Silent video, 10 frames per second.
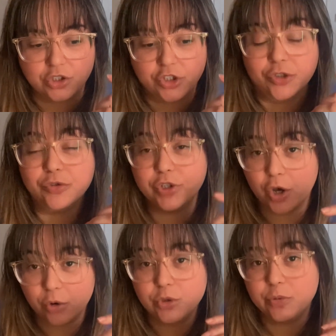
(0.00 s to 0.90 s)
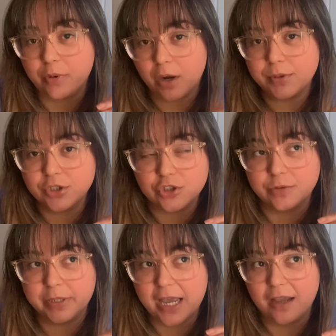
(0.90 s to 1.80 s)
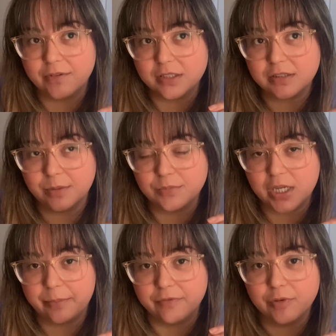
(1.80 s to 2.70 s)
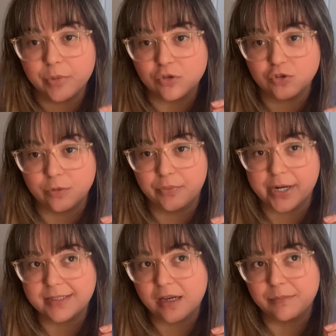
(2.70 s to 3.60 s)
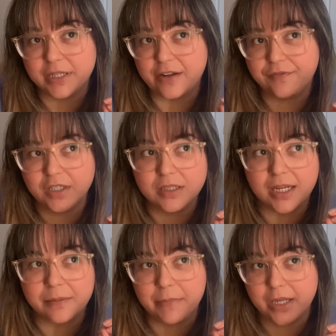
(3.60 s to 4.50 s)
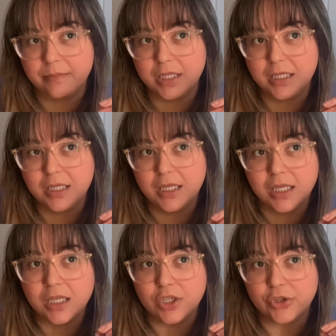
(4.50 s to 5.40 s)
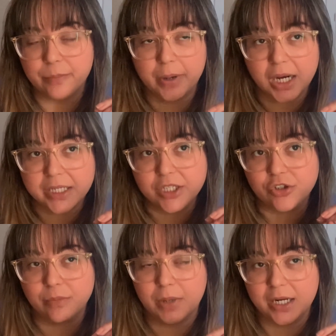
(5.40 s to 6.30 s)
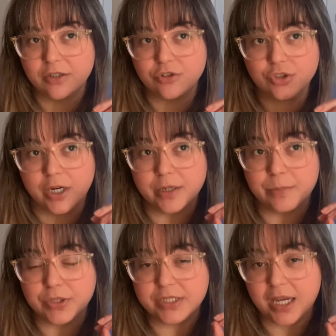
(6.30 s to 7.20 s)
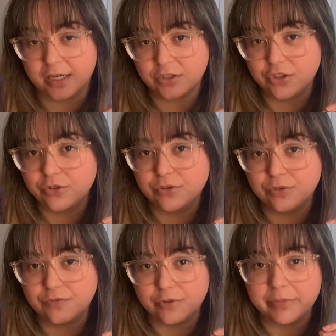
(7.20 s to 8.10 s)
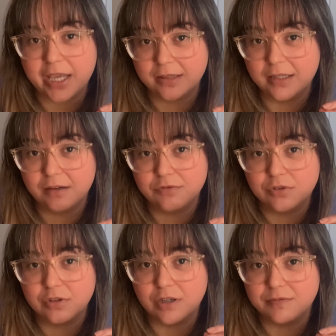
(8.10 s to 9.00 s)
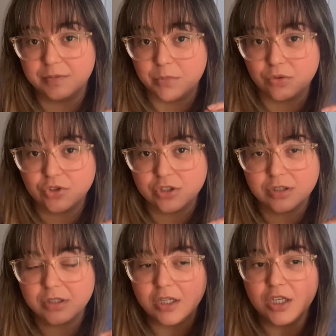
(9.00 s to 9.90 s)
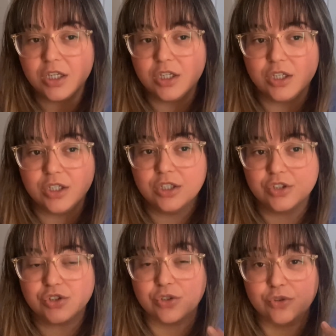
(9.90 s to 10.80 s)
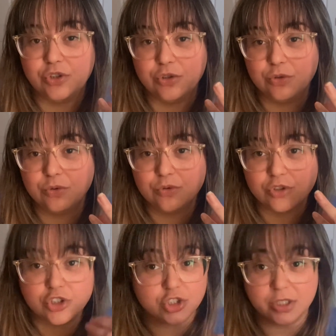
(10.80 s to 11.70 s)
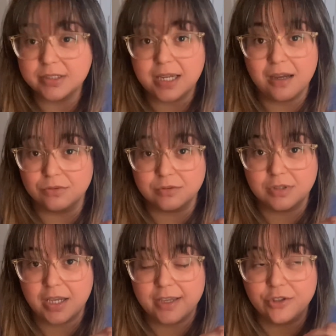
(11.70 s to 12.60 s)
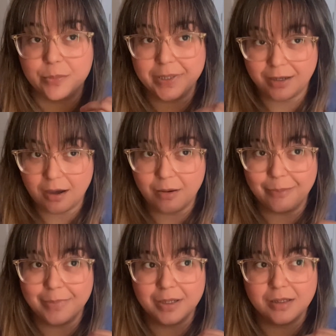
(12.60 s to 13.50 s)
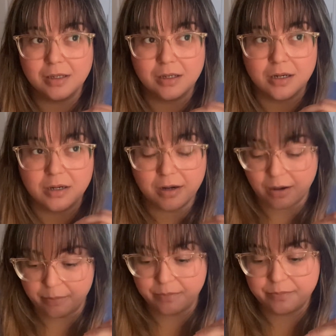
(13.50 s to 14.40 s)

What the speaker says: you probably should be having some type of emotional breakdown, but I feel like maybe your body and your mind are trying to protect you from that level of emotion. So you shut down and you become numb.